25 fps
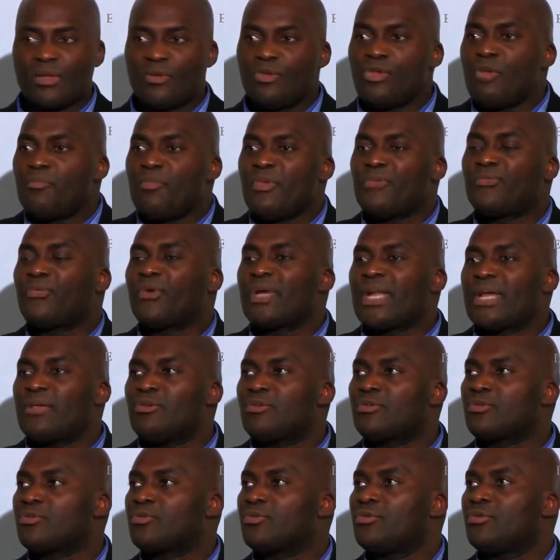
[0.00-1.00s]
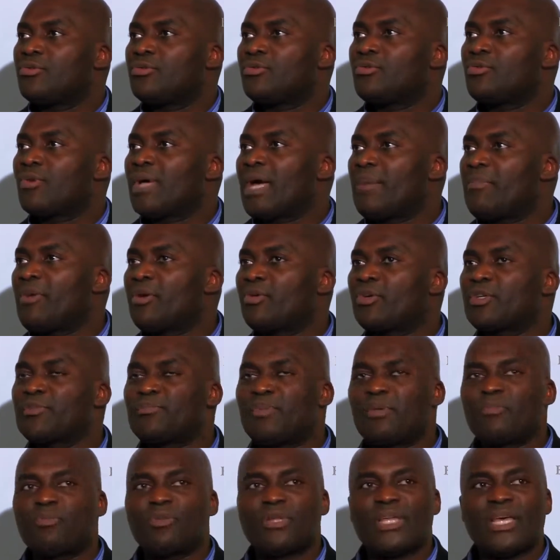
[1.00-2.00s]
You know, before I used to come
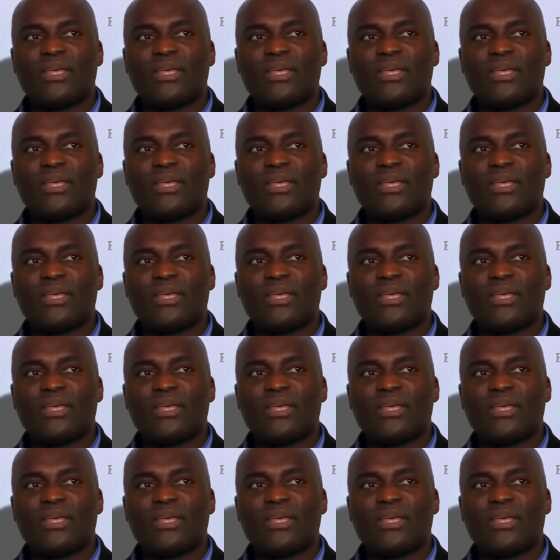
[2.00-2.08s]
across people